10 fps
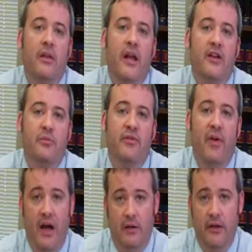that has been
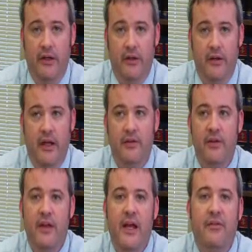violated. And
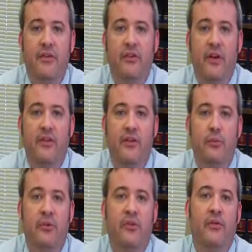then they have to state the
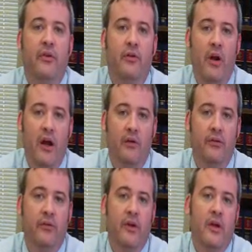specific
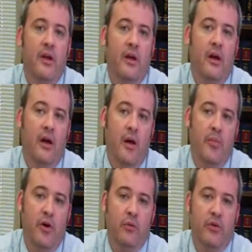grounds
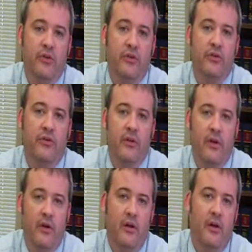upon which
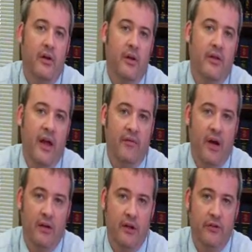that
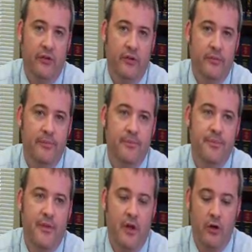violation
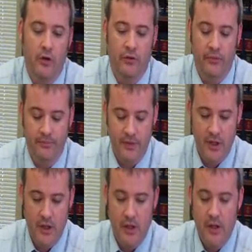occurs.
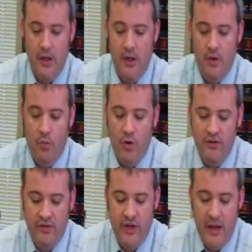
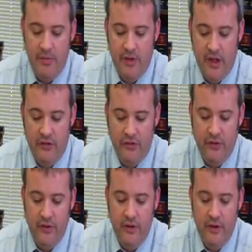Once the
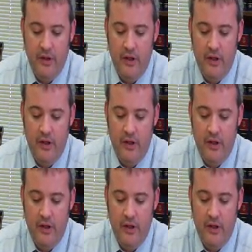application